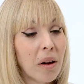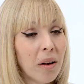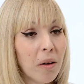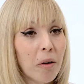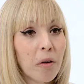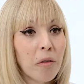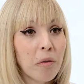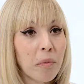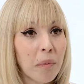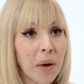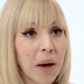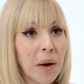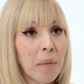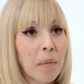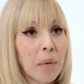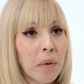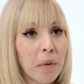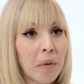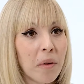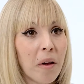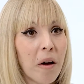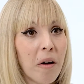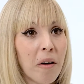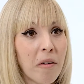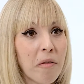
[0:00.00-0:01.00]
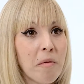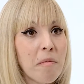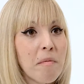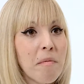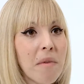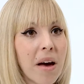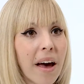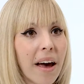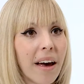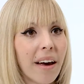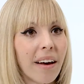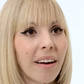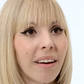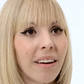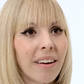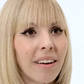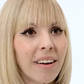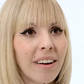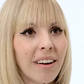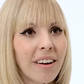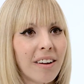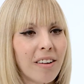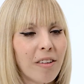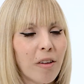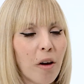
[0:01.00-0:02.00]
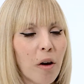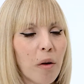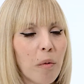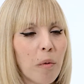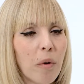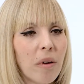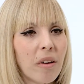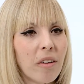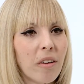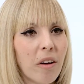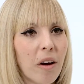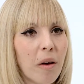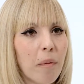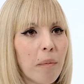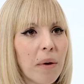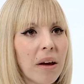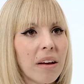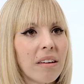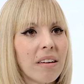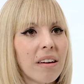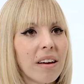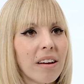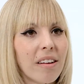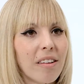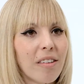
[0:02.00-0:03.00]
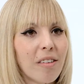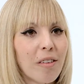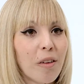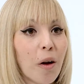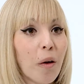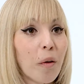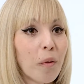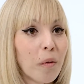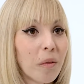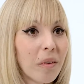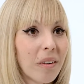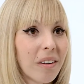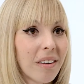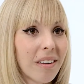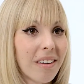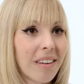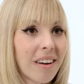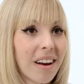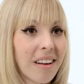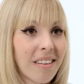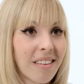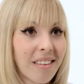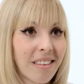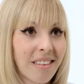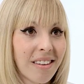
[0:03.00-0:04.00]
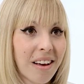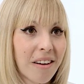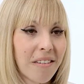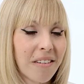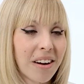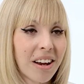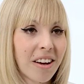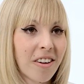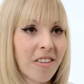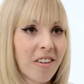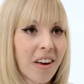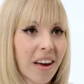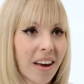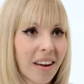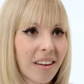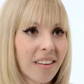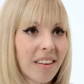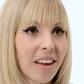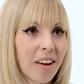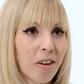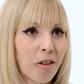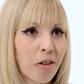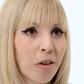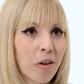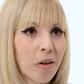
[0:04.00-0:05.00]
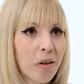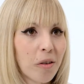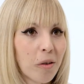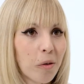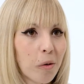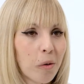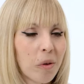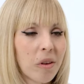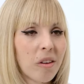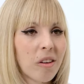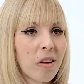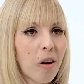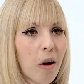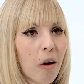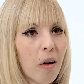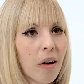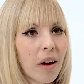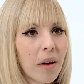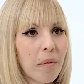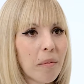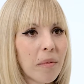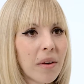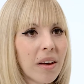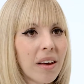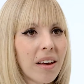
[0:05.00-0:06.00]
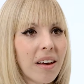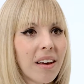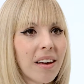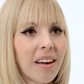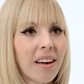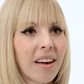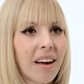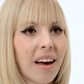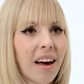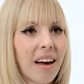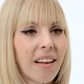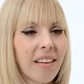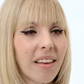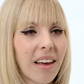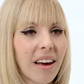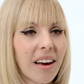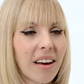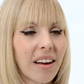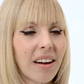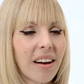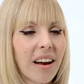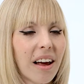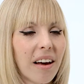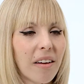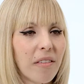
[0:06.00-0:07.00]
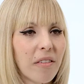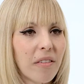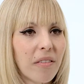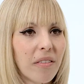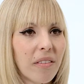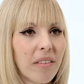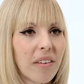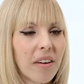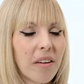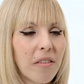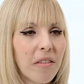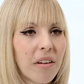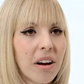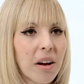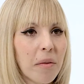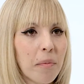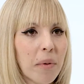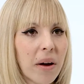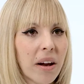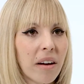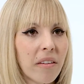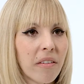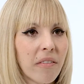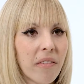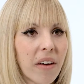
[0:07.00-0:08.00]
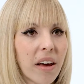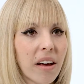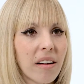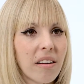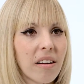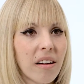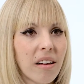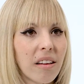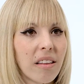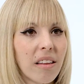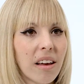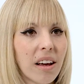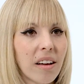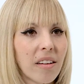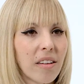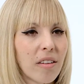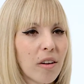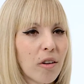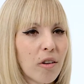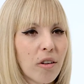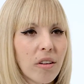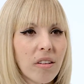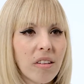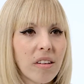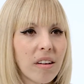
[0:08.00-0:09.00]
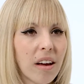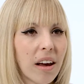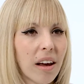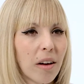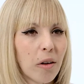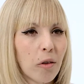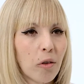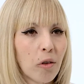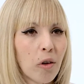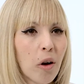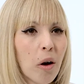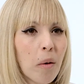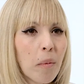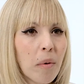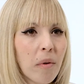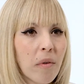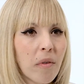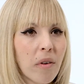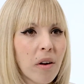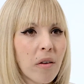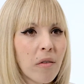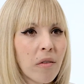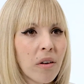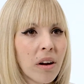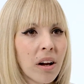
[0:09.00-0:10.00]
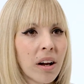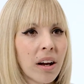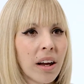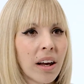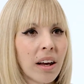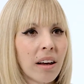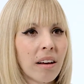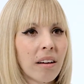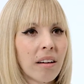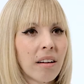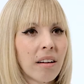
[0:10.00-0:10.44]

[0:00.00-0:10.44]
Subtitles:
A lot of people that I've met, type 1 diabetics, don't necessarily check their sugars all the time, and that can have a really bad effect, I think, so just staying on top of it, really.